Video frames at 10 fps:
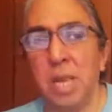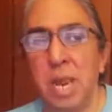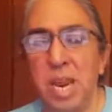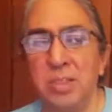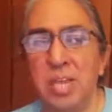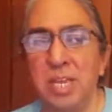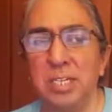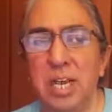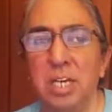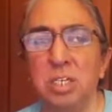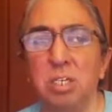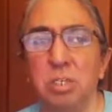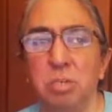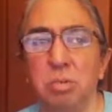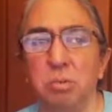and they tend
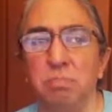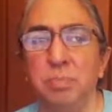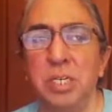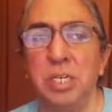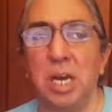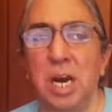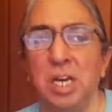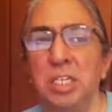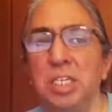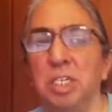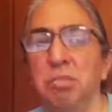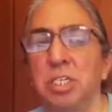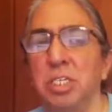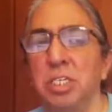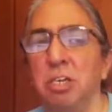to be
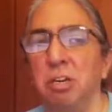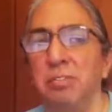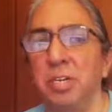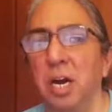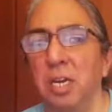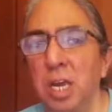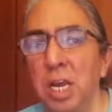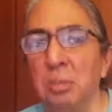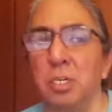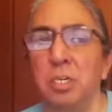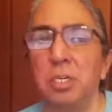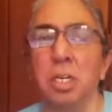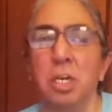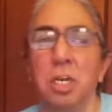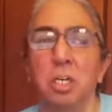uninterested or even unable
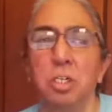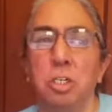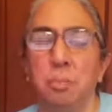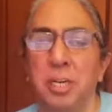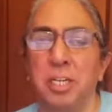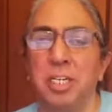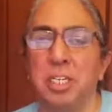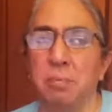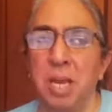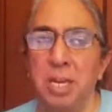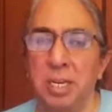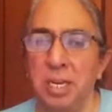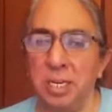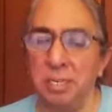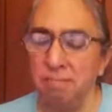to participate
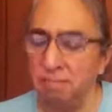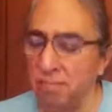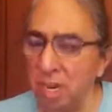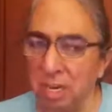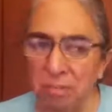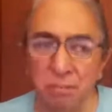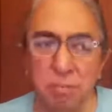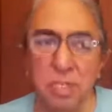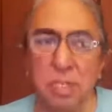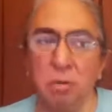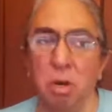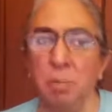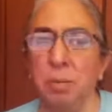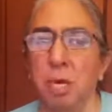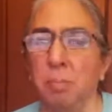in kind of really
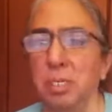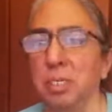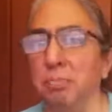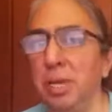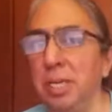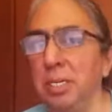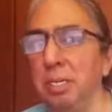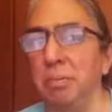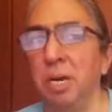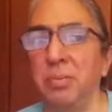open public debate about